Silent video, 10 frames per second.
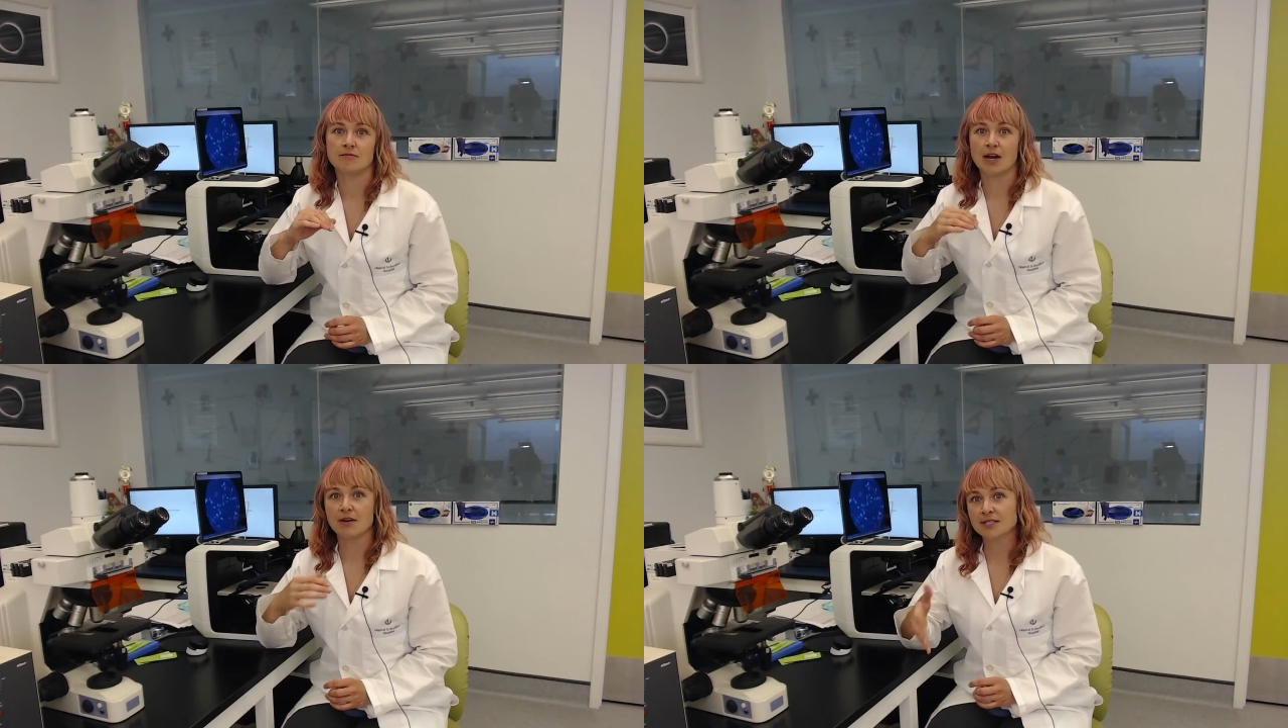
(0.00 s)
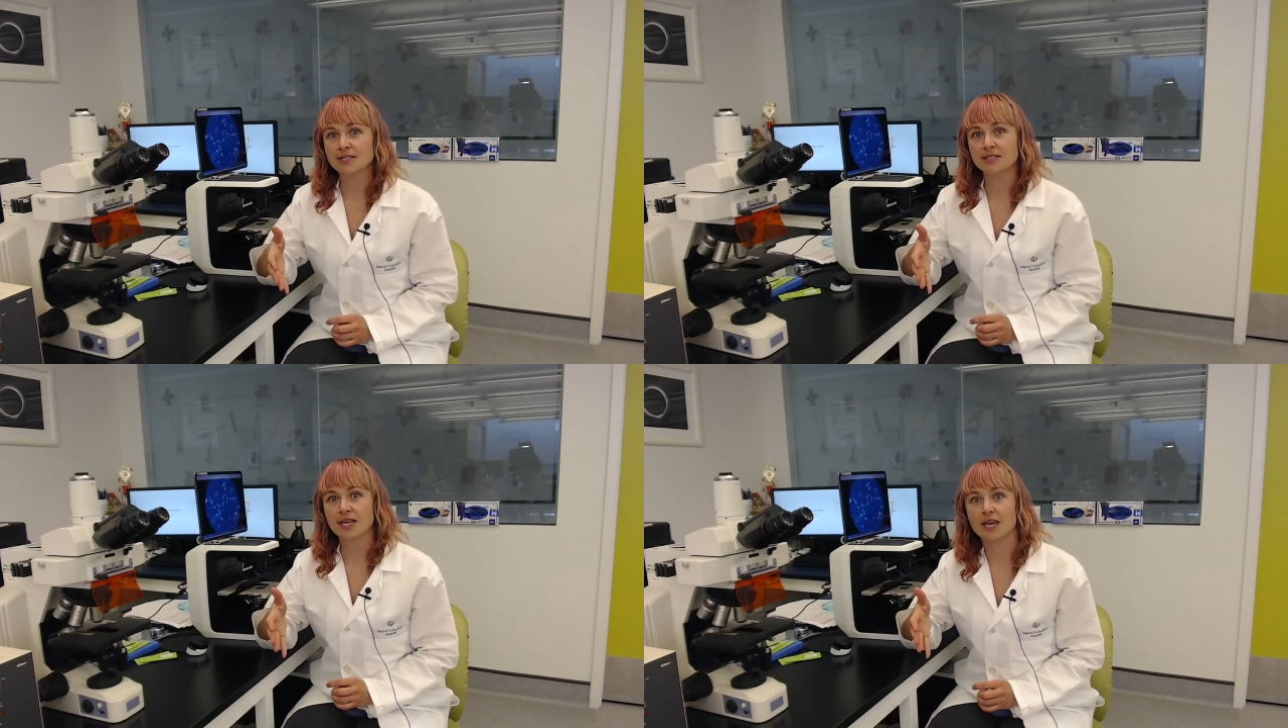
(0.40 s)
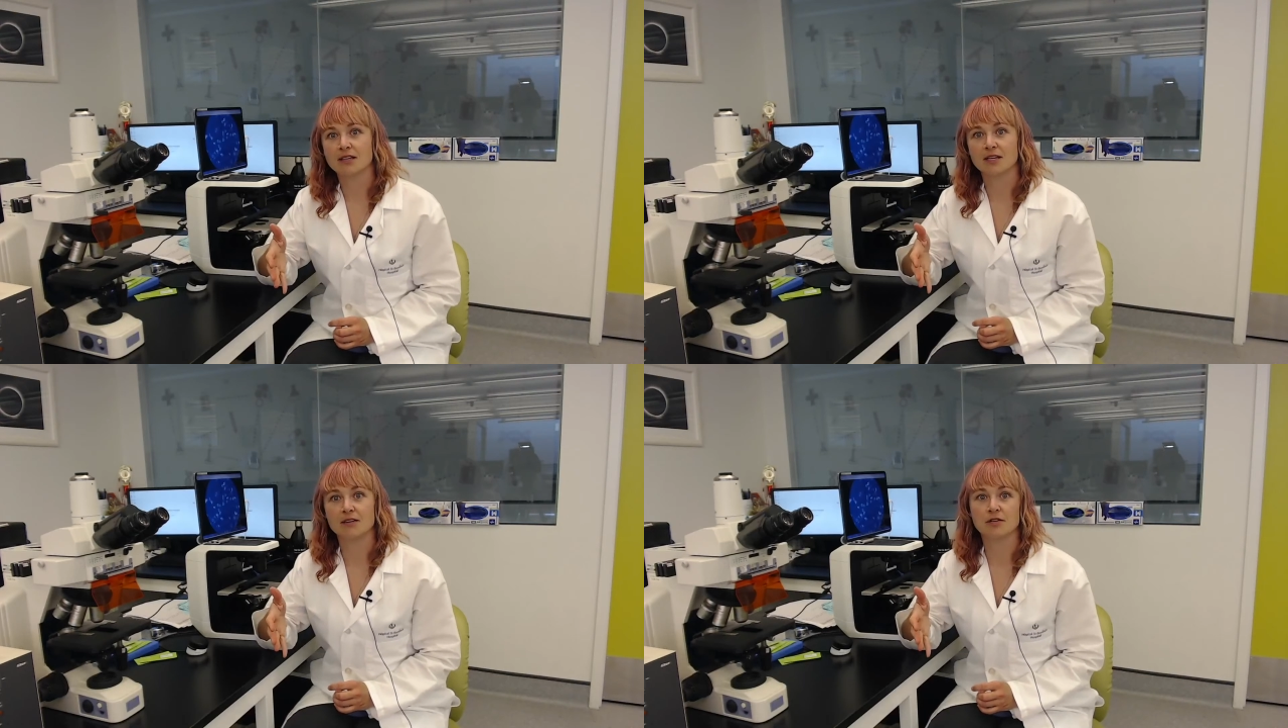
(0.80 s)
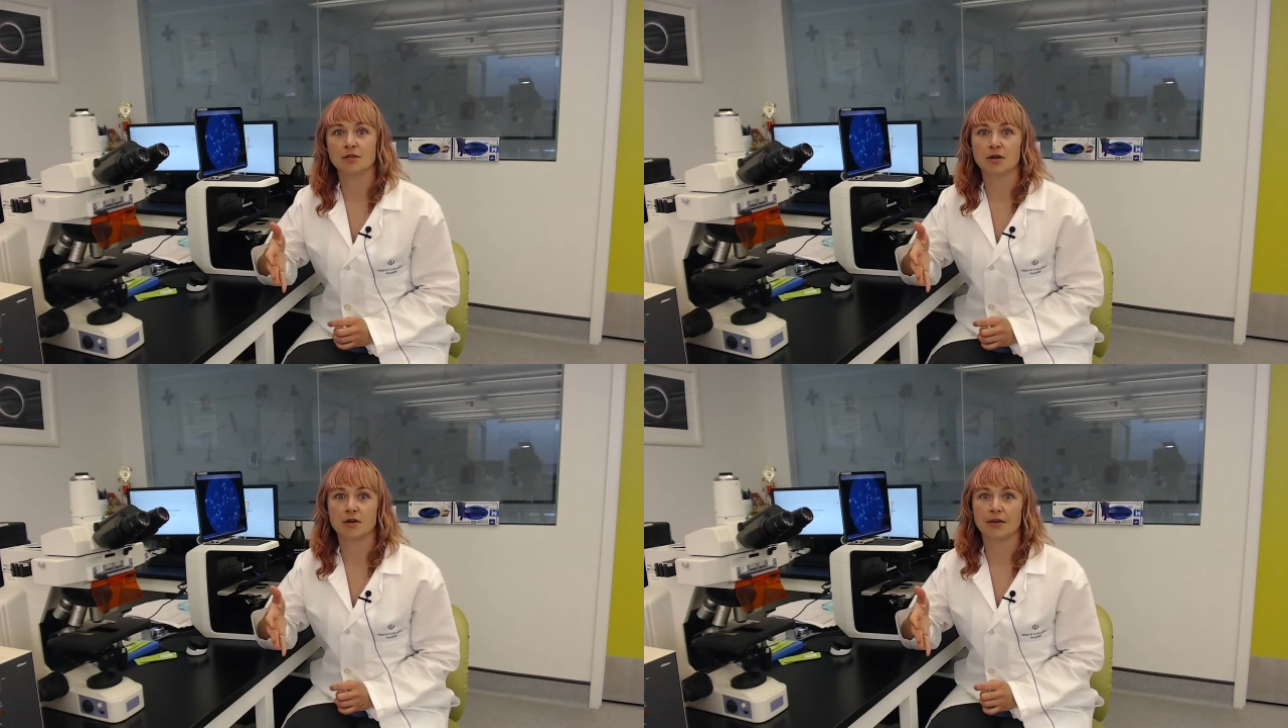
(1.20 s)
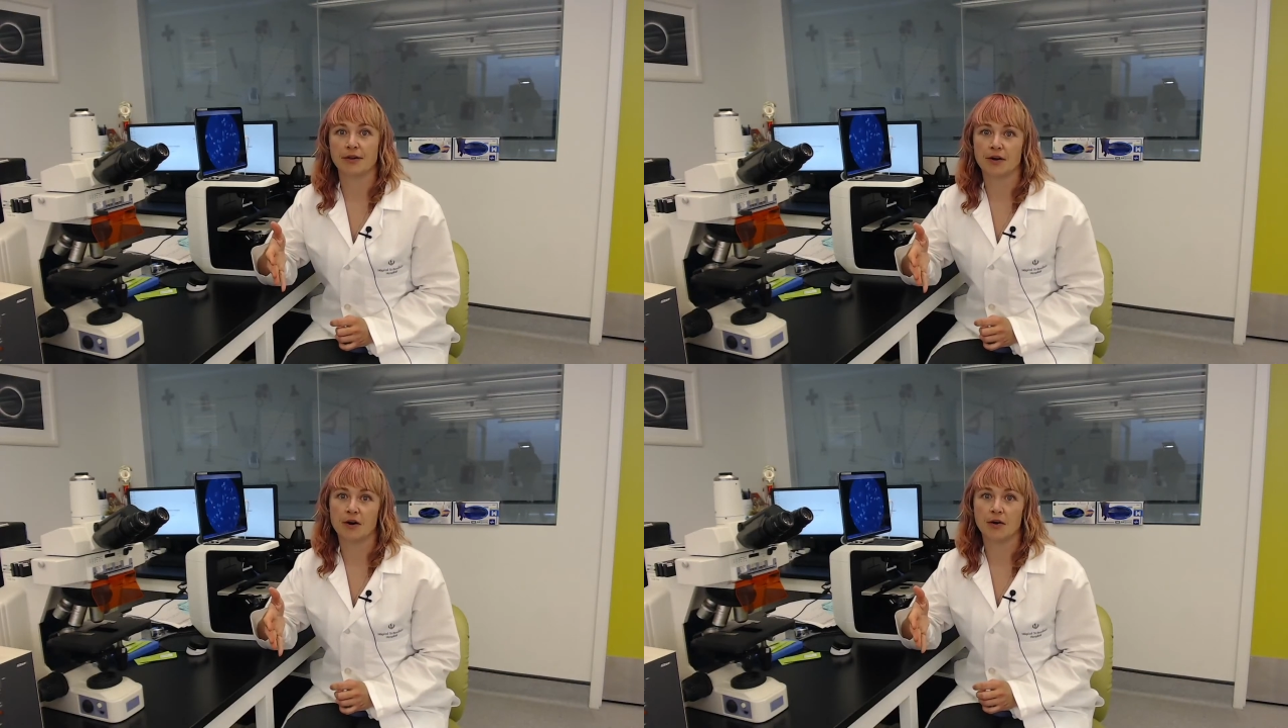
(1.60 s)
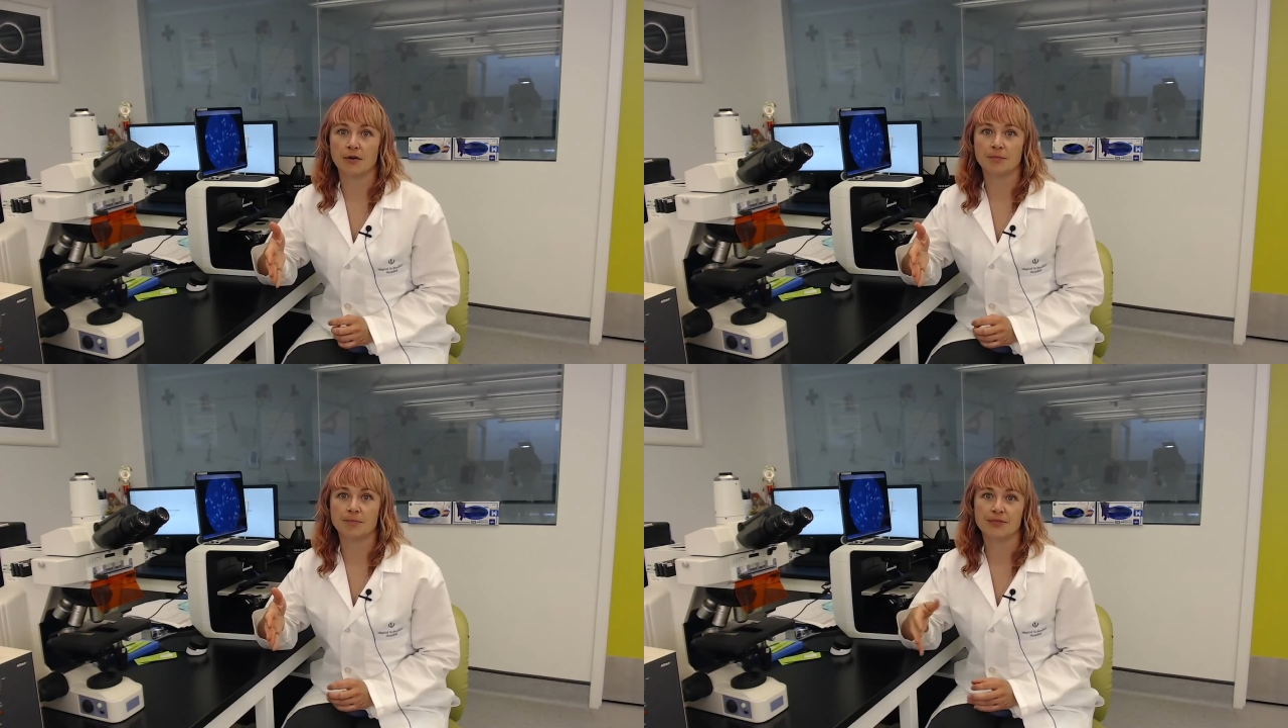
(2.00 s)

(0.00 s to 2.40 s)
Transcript: Viruses can't live or grow on their own.